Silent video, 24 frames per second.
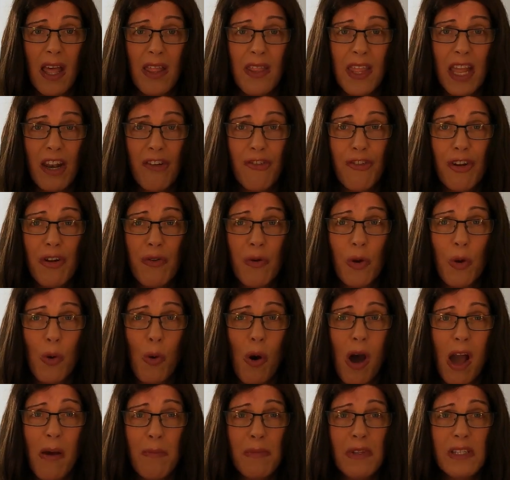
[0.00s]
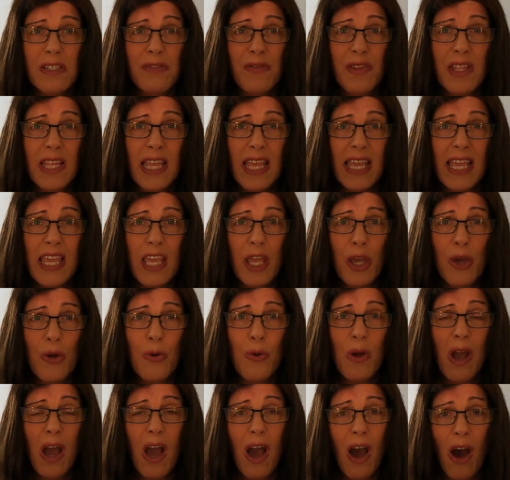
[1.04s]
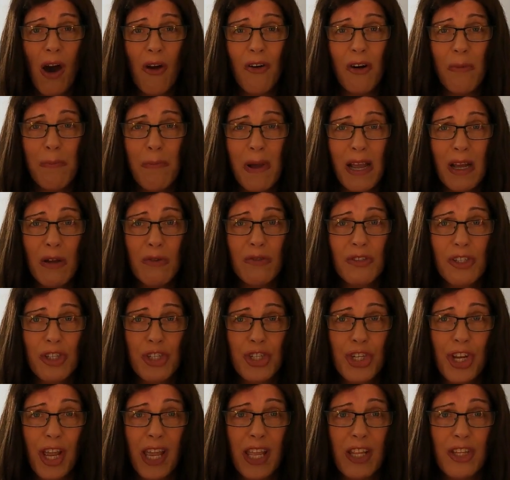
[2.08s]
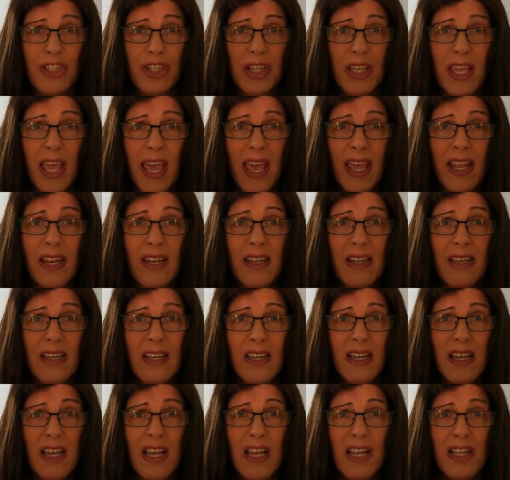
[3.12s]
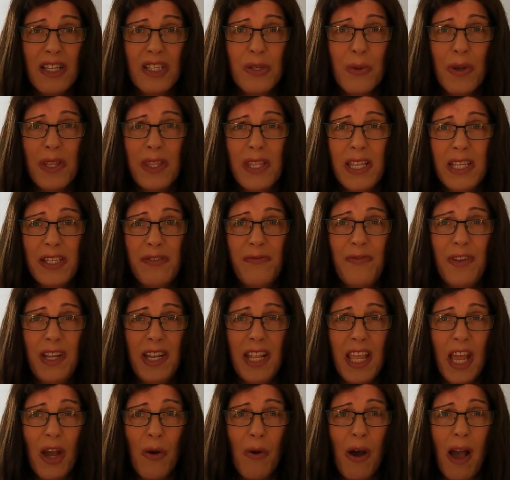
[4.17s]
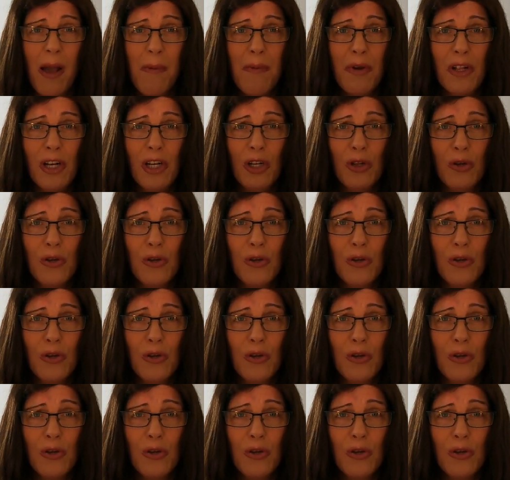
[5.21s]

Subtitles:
The entry requirements for the EU are about to change again, so in this video I'm going to